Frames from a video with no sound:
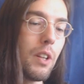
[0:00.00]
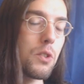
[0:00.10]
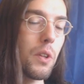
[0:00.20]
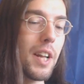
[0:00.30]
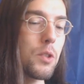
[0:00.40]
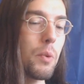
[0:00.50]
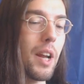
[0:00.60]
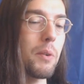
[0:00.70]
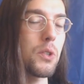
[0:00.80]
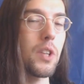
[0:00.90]
So that's what
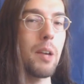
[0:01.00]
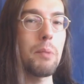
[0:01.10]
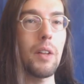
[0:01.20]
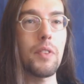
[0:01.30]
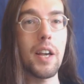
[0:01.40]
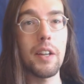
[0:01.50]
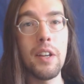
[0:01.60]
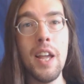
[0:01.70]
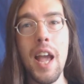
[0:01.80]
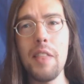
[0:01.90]
I would say about that.
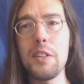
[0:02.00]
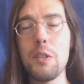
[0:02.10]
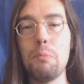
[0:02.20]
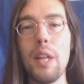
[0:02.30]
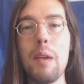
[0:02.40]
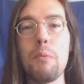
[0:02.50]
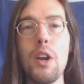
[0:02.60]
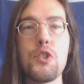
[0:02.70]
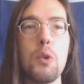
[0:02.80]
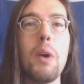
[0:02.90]
And then to blame
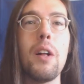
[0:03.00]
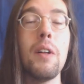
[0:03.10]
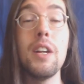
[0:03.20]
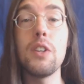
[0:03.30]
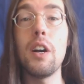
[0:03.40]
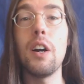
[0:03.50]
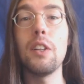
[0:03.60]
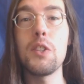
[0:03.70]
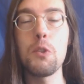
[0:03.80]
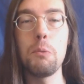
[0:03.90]
Russia, well,
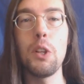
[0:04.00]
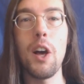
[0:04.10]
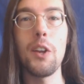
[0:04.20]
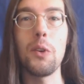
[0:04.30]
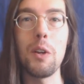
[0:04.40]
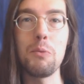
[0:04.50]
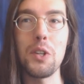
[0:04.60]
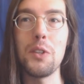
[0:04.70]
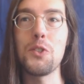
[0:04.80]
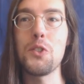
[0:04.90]
Alyssa Milano comes
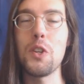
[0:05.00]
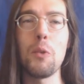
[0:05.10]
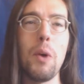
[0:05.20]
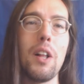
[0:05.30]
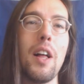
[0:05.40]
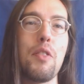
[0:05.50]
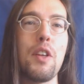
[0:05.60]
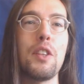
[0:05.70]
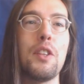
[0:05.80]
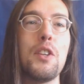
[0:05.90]
out. She's like, well, I
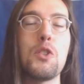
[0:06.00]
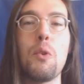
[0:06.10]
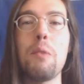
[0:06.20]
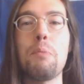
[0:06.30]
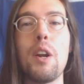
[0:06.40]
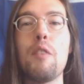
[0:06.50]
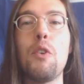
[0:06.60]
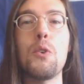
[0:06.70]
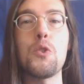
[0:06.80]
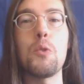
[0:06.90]
think that these Green Party
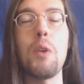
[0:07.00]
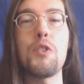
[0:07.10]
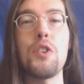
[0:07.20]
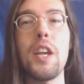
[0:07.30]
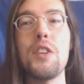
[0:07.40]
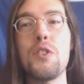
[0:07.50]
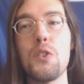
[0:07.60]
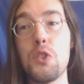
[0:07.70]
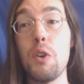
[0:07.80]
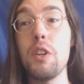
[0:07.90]
voters are Russian
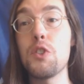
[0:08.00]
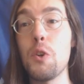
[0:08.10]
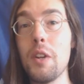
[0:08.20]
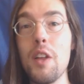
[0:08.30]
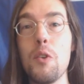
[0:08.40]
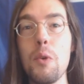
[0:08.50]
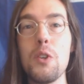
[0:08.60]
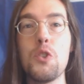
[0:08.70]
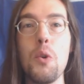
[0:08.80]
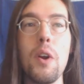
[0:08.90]
agents. So in other
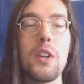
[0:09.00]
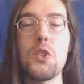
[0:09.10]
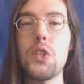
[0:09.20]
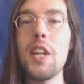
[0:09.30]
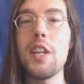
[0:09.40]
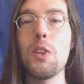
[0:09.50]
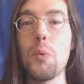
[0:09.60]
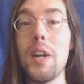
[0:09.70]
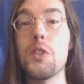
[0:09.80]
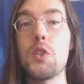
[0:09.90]
words, you are extending the
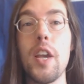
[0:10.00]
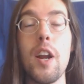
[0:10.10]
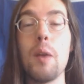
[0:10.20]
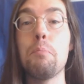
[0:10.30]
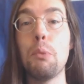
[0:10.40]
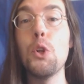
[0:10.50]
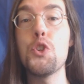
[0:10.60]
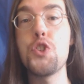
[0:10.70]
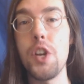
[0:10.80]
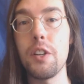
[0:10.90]
Red Scare
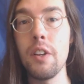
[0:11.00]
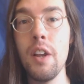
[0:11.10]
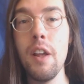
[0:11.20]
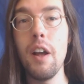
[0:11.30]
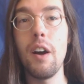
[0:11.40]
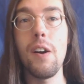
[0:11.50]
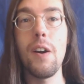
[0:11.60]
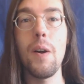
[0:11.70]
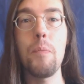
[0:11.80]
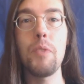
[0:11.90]
bullshit.
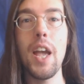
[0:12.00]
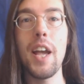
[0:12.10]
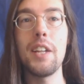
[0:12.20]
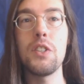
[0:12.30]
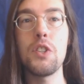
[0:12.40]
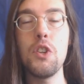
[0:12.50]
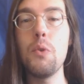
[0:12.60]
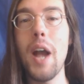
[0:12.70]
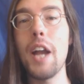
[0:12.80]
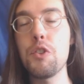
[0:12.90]
And
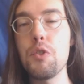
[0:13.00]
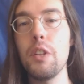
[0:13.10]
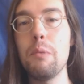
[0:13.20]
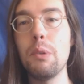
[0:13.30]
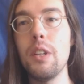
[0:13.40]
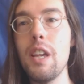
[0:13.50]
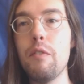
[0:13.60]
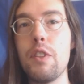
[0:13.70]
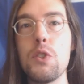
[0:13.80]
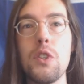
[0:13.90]
you actually
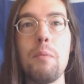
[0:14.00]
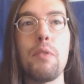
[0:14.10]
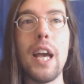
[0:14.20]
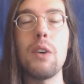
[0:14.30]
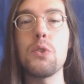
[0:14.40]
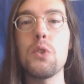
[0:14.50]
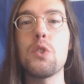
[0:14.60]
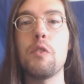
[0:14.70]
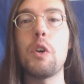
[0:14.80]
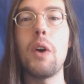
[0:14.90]
believe that some
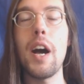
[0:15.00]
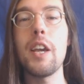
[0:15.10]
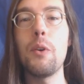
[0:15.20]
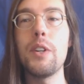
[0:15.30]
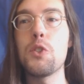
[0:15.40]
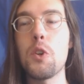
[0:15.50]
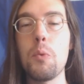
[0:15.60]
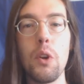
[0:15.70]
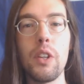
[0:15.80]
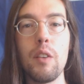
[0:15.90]
thousands of Ohioans are
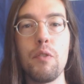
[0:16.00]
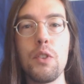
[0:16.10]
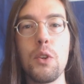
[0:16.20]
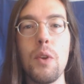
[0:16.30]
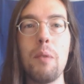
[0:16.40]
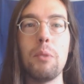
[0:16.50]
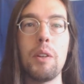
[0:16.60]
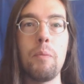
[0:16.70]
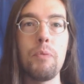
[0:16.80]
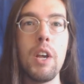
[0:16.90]
working for the
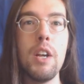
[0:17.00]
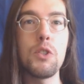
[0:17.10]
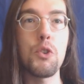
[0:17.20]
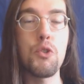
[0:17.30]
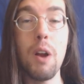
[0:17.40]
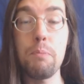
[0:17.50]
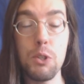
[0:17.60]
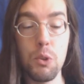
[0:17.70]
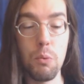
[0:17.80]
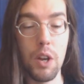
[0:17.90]
Kremlin. So Trump
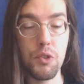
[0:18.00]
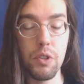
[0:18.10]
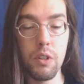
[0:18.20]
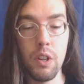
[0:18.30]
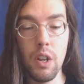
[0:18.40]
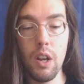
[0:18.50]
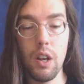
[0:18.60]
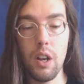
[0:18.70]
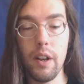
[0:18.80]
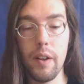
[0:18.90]
is a Russian.
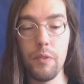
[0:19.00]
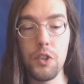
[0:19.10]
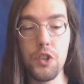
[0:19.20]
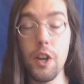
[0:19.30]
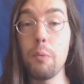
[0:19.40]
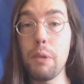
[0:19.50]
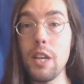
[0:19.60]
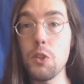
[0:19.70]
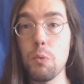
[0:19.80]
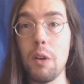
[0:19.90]
The
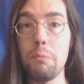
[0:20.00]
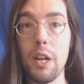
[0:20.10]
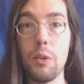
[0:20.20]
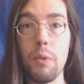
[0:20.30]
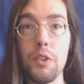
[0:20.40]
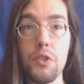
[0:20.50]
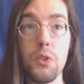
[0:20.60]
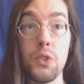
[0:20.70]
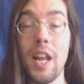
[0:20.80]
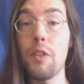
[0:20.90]
GOP is run by the
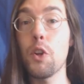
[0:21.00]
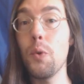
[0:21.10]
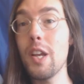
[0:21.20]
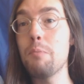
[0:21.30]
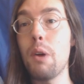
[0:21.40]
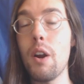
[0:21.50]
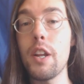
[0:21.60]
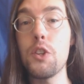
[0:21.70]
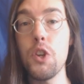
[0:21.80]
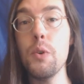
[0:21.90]
Russians. Now the Green
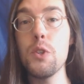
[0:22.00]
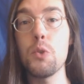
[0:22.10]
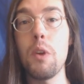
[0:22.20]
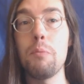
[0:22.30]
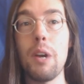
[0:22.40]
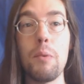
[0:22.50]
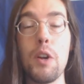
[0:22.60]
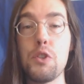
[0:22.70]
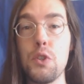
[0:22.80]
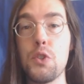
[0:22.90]
Party, too, is run by
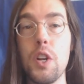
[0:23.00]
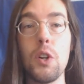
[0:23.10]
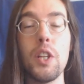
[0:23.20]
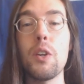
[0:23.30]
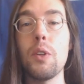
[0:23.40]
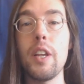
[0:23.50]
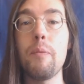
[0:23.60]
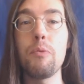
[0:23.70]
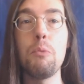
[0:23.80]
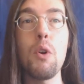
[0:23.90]
Russians. There are literally
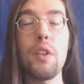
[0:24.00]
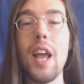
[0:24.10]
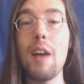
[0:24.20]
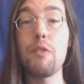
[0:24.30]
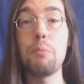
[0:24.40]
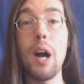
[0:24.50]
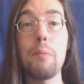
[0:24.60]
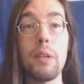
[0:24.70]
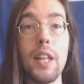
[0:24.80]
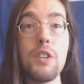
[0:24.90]
more than half the
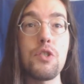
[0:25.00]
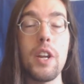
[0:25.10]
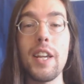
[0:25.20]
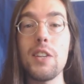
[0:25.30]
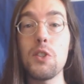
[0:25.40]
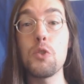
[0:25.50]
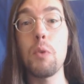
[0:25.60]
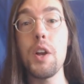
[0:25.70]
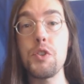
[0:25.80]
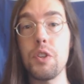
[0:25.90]
population, I guess, is
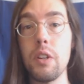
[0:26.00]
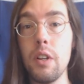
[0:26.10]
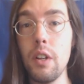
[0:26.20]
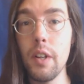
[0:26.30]
Russian.